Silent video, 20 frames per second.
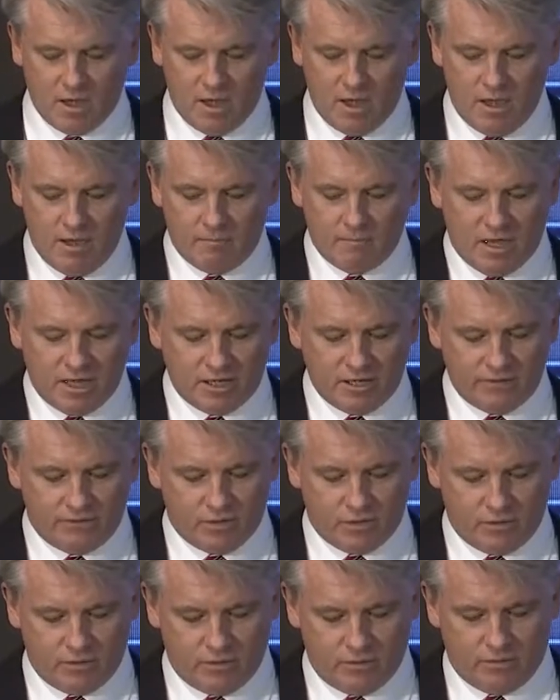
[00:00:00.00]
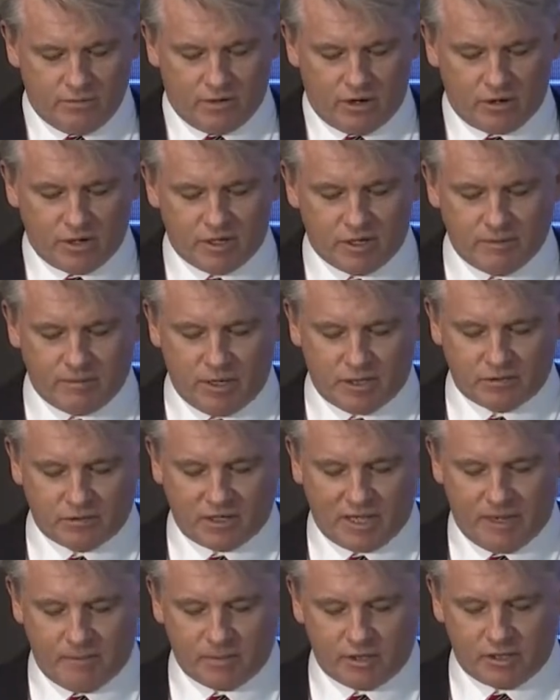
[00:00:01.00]
Many of you are in the
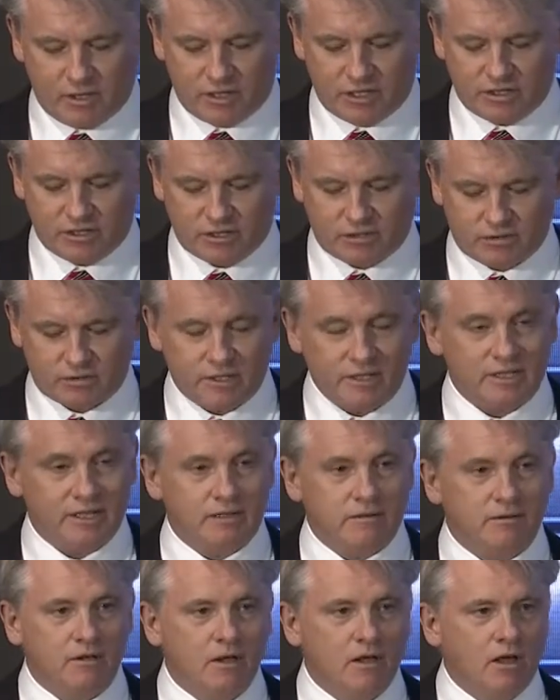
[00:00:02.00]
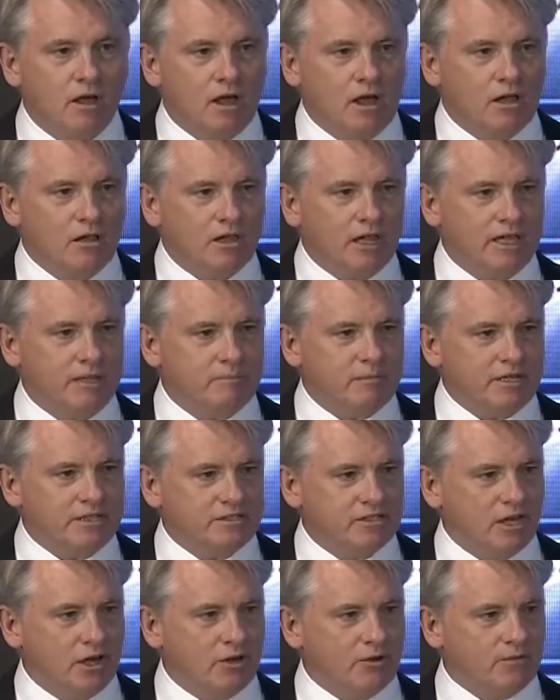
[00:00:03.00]
petrochemical industry, and like
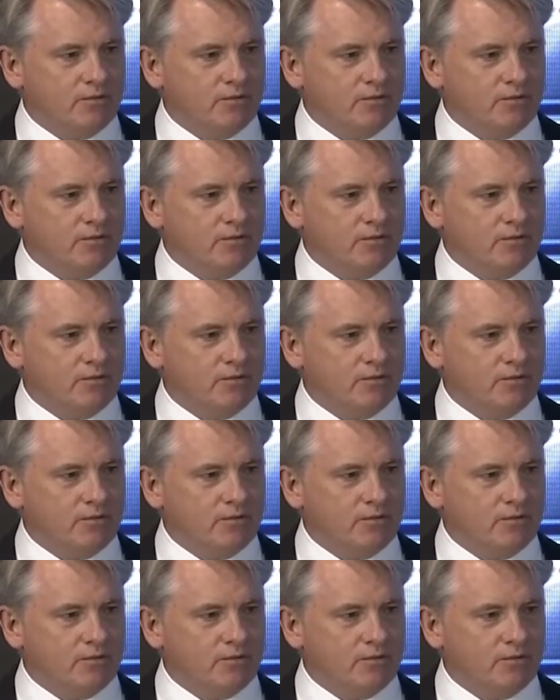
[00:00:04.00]
myself,